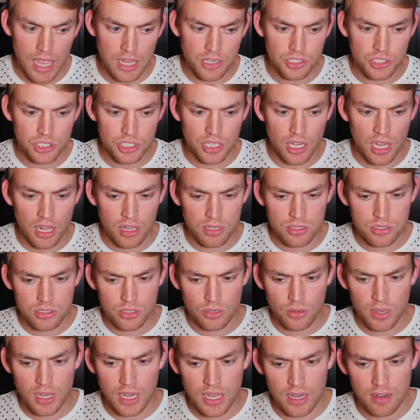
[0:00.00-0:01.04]
and she
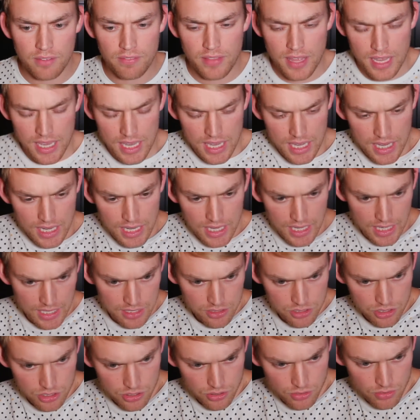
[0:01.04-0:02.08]
also kind of like hid
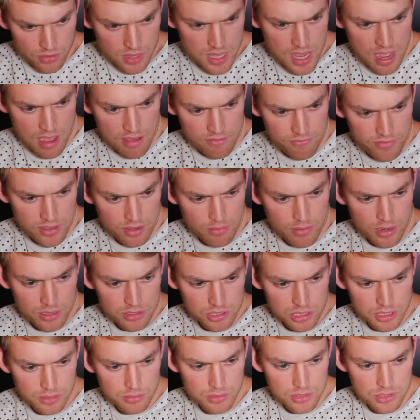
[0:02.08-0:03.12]
into the outfit while
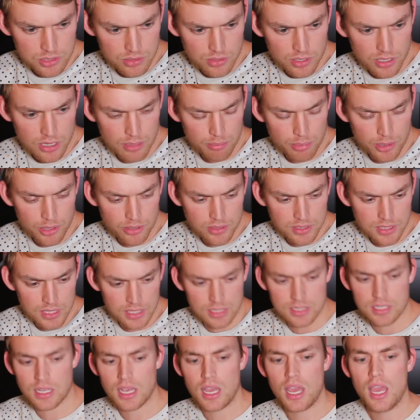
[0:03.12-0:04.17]
she was doing her
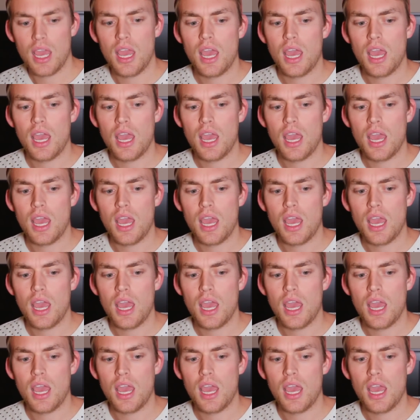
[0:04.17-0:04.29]
poses.